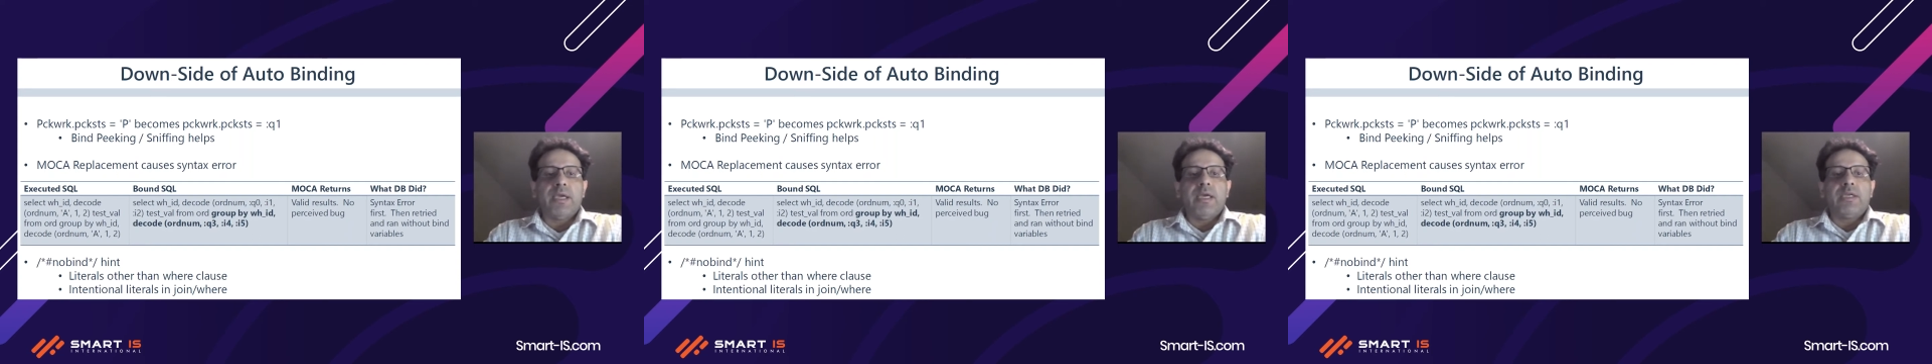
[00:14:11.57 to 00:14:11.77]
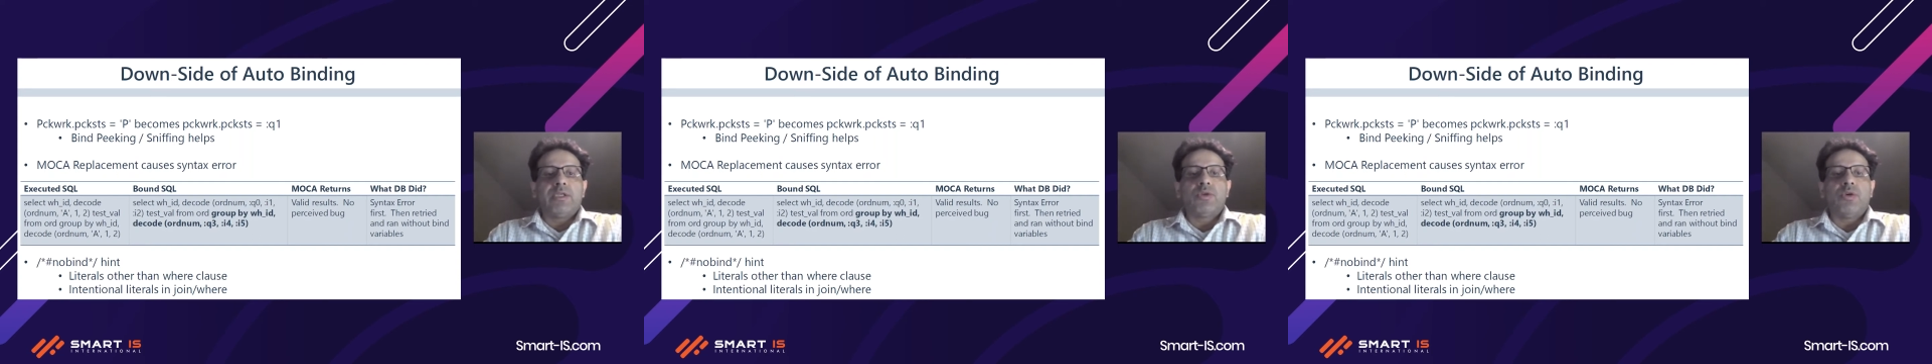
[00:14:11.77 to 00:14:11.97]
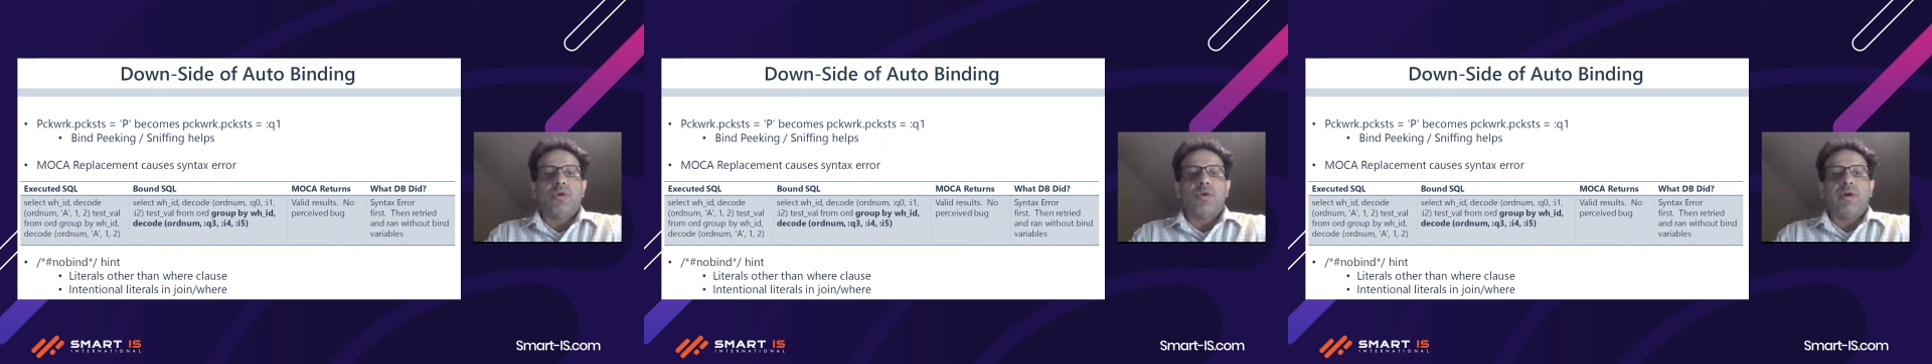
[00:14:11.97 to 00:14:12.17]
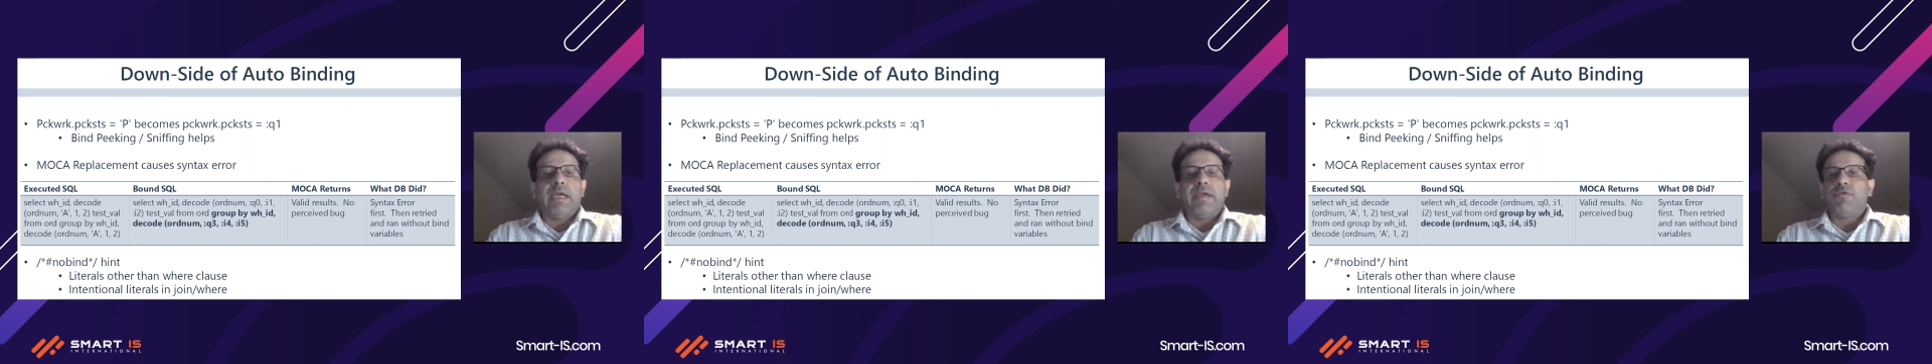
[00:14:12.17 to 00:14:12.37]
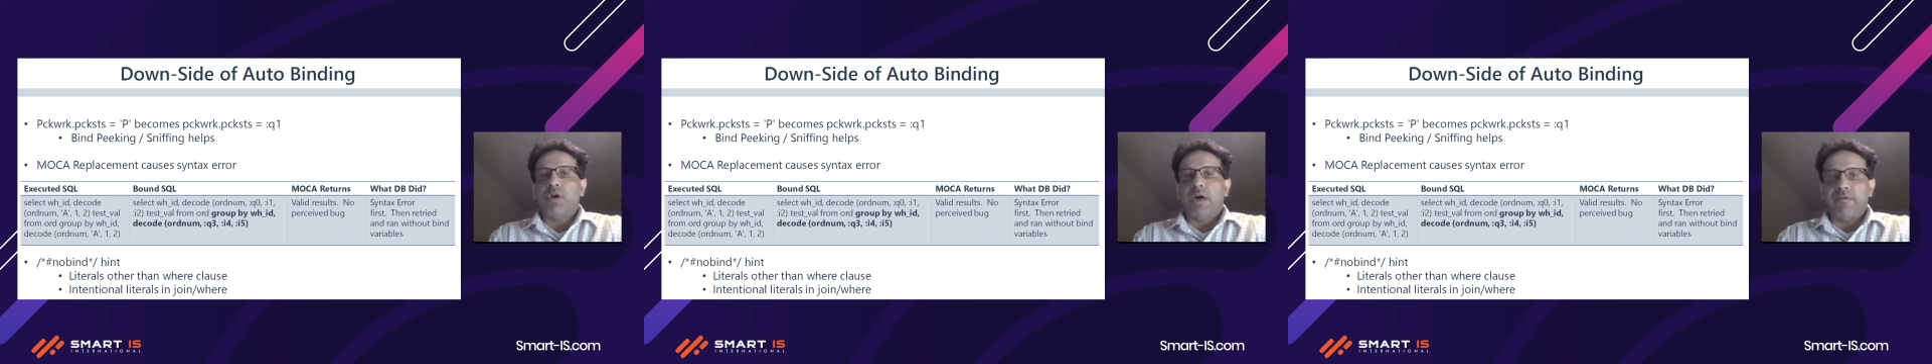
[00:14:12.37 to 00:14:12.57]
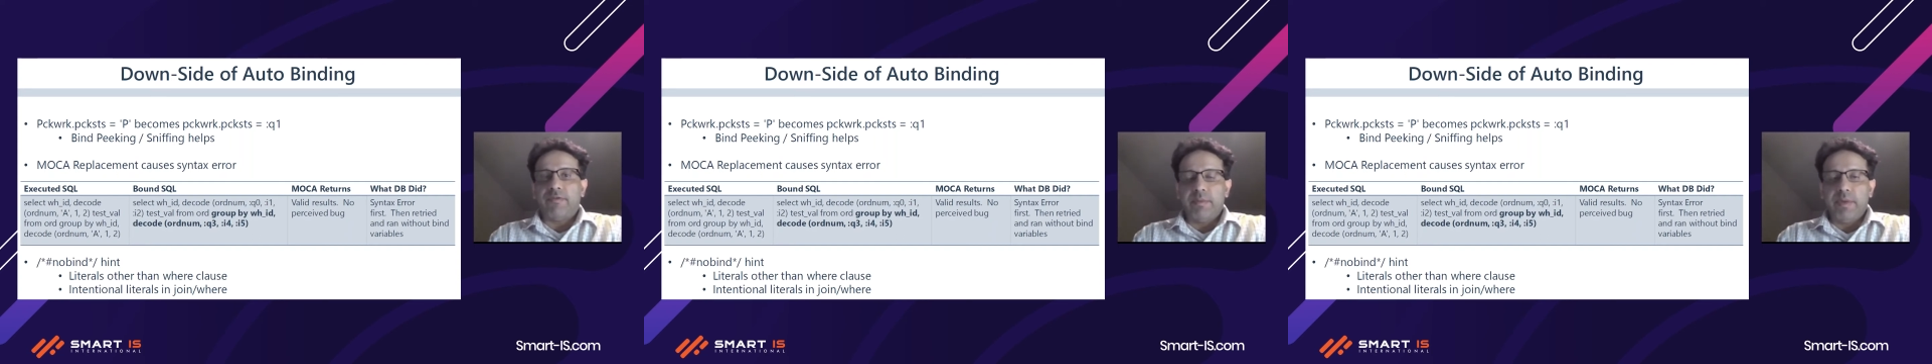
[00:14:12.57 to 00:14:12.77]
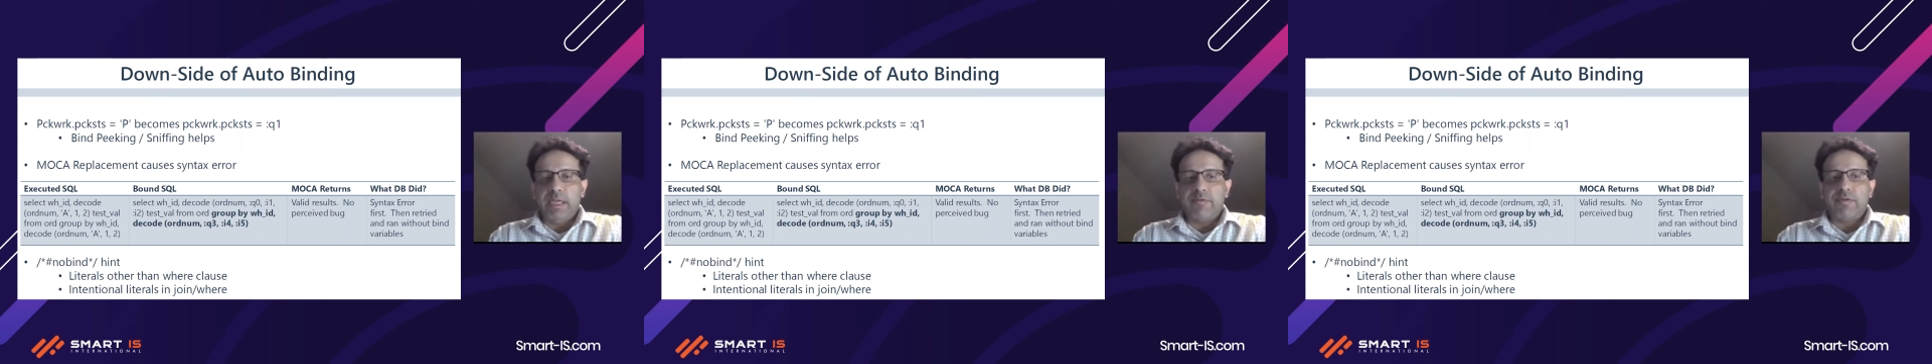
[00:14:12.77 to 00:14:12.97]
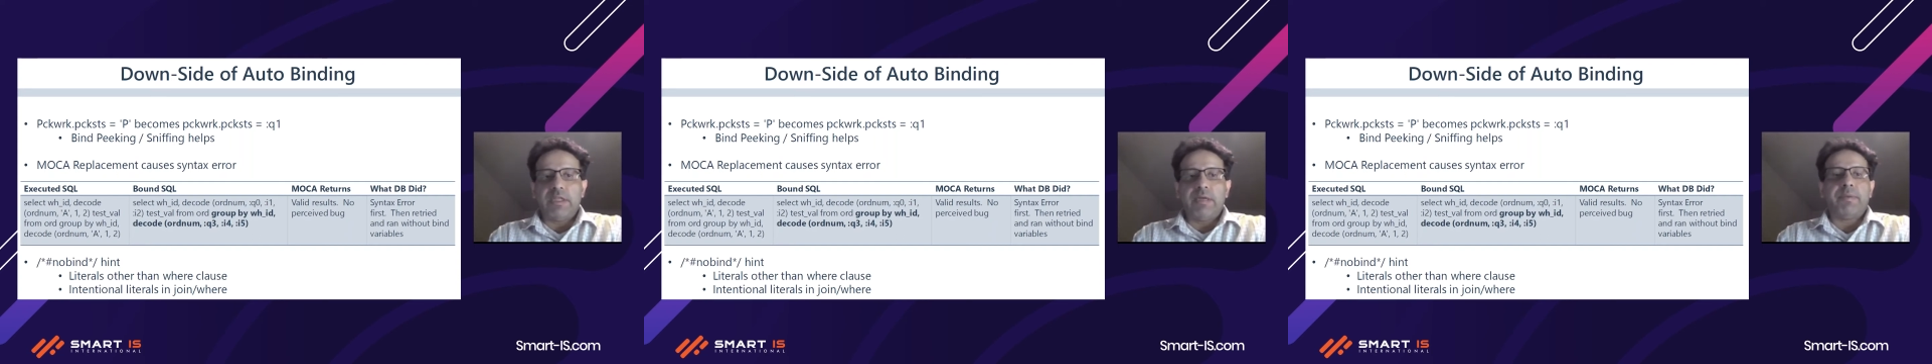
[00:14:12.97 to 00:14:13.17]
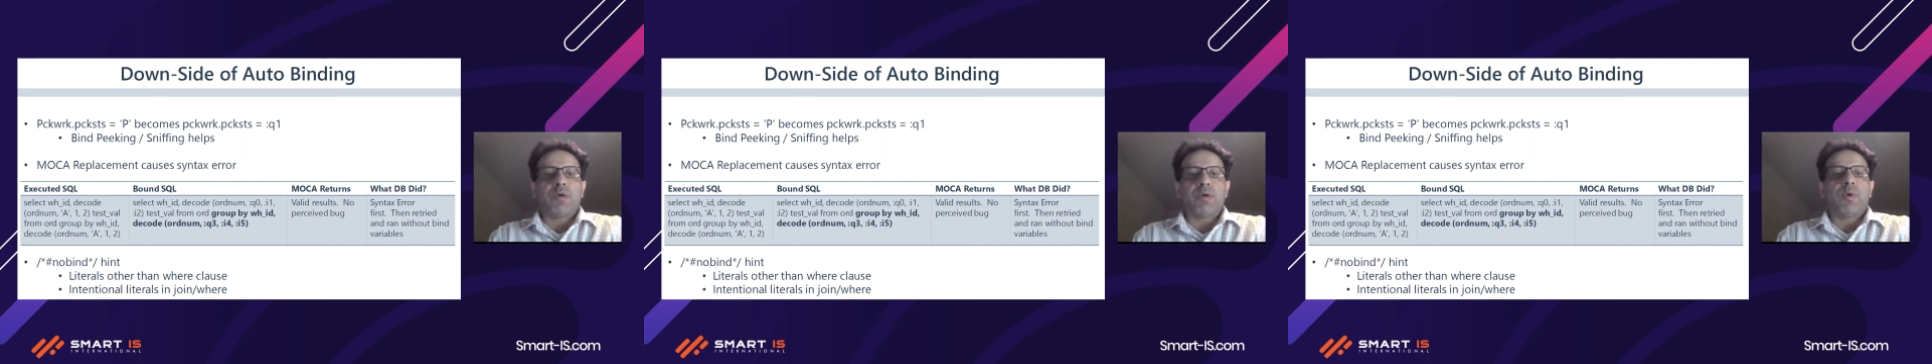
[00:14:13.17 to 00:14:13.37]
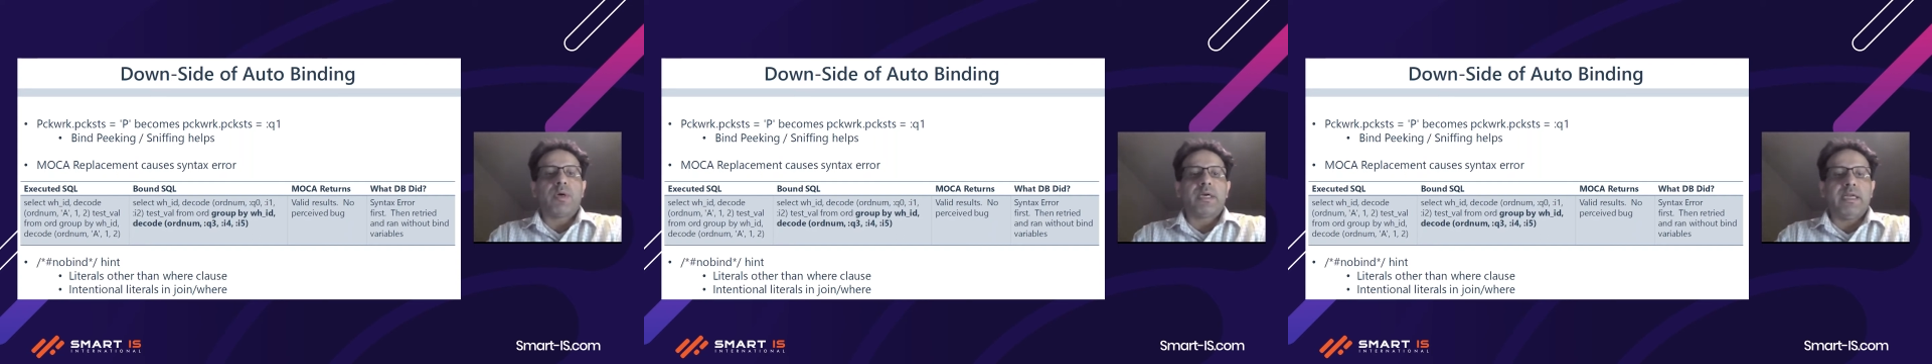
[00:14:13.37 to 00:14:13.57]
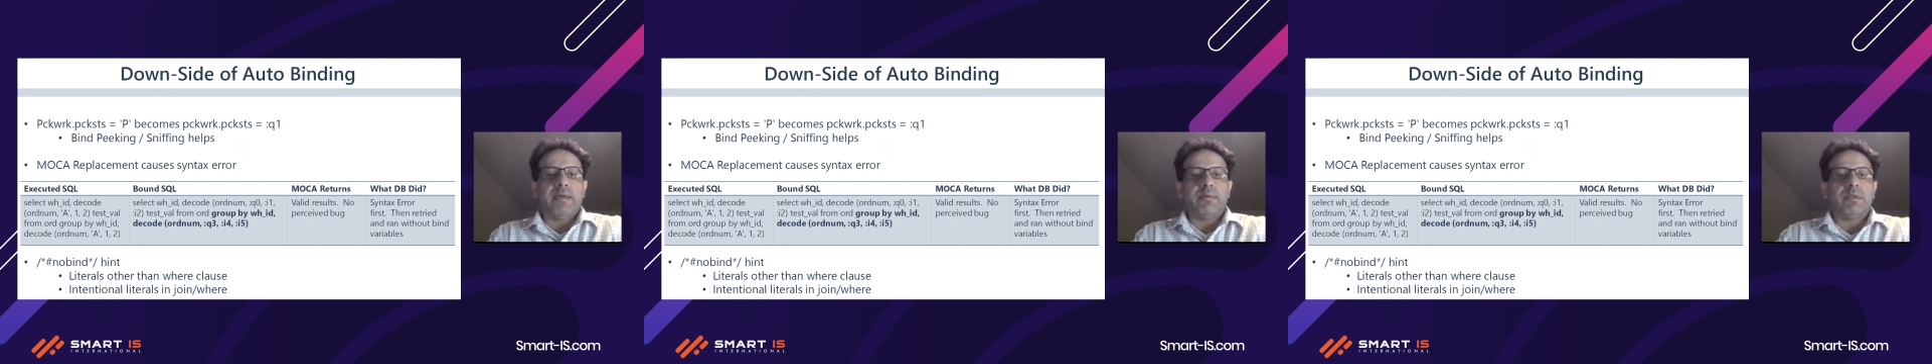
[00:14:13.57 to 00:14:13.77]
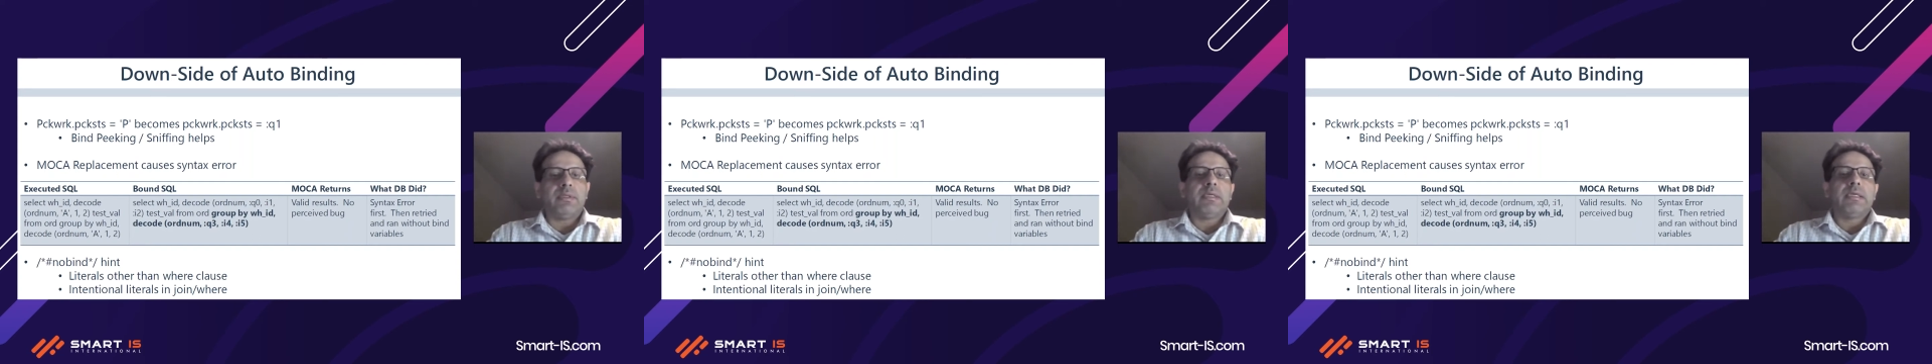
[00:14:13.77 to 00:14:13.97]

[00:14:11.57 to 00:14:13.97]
So if you are familiar with the pickwork table,